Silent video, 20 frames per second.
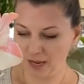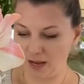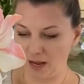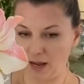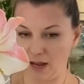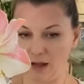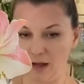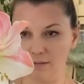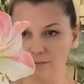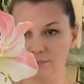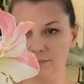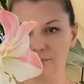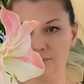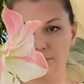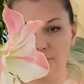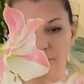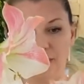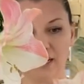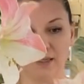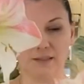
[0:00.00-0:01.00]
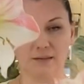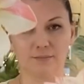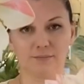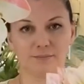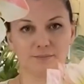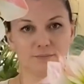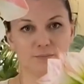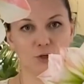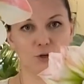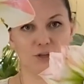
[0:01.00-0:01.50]
but
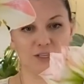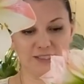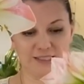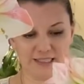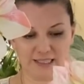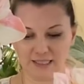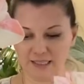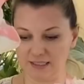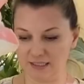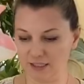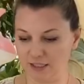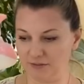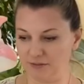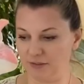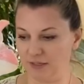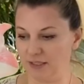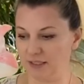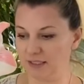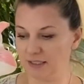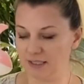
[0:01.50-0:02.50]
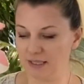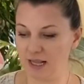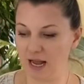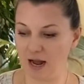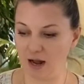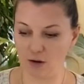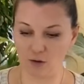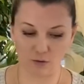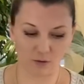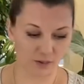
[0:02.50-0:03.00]
you could see the difference.
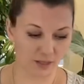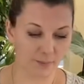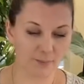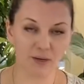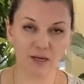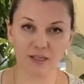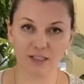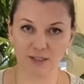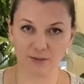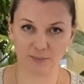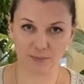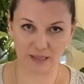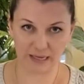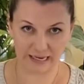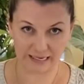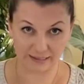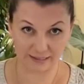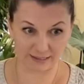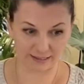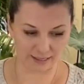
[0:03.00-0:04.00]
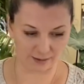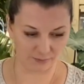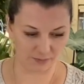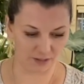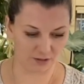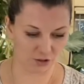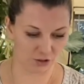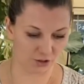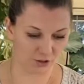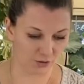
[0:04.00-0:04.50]
Now, let me explain
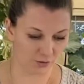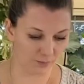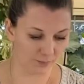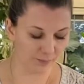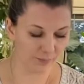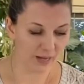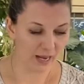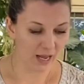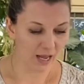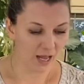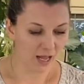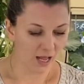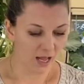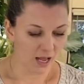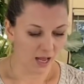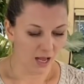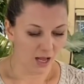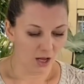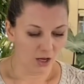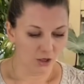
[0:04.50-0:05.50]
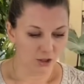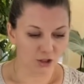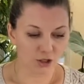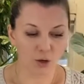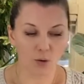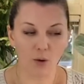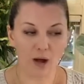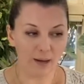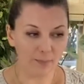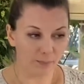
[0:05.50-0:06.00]
something to you.
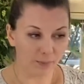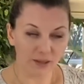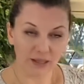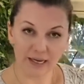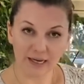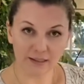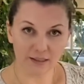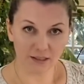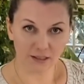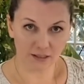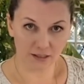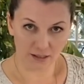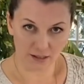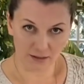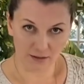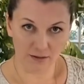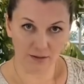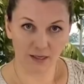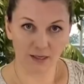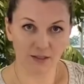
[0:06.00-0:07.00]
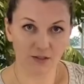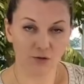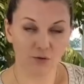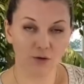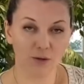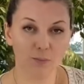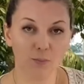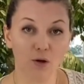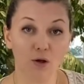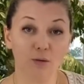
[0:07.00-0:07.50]
So I planted these
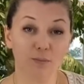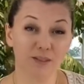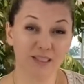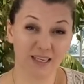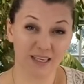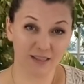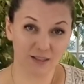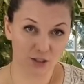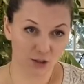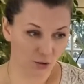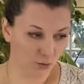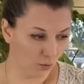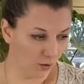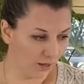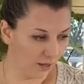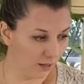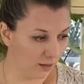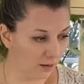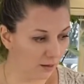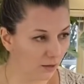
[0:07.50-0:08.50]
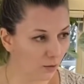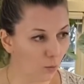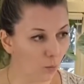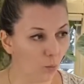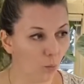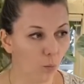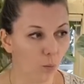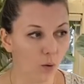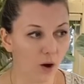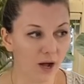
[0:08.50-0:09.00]
3 bulbs in soil.
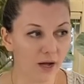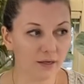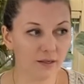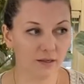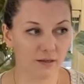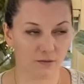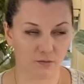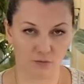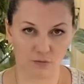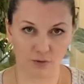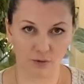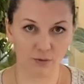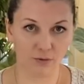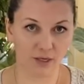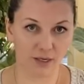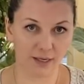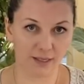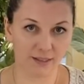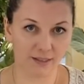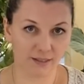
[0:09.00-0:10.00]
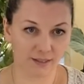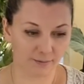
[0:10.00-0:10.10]
1 rooted